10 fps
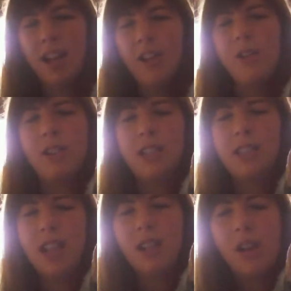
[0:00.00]
although it does
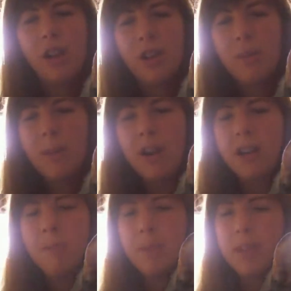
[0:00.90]
take a lot on your
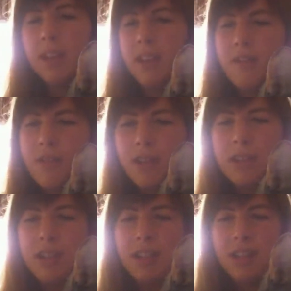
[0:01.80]
part. But if you're
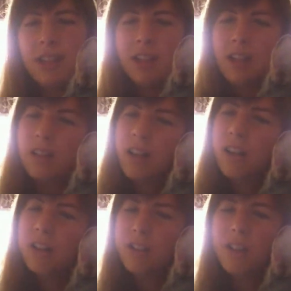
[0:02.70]
stickler
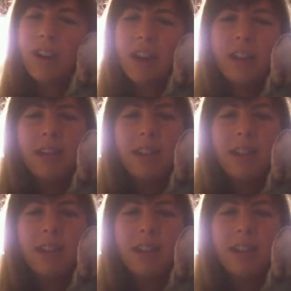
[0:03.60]
on straight A's,